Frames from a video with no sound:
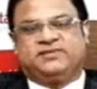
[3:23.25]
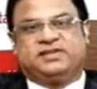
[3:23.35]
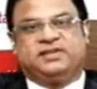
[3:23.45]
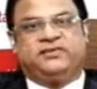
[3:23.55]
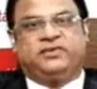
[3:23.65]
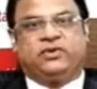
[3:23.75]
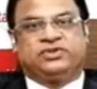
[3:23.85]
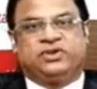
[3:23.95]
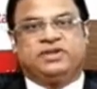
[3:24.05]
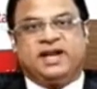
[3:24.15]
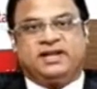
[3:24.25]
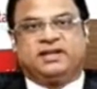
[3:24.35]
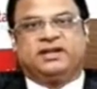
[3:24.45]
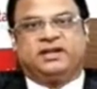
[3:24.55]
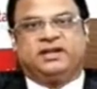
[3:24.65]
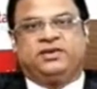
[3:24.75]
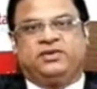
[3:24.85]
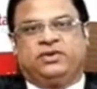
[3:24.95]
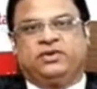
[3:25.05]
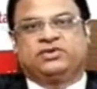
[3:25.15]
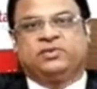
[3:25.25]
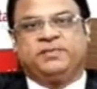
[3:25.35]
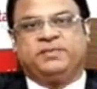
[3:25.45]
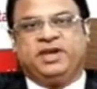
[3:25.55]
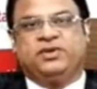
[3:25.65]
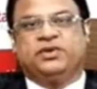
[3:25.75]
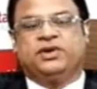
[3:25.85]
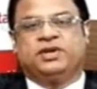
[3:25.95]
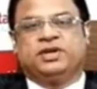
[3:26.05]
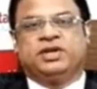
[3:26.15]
we are seeing flows on debt also being pretty good.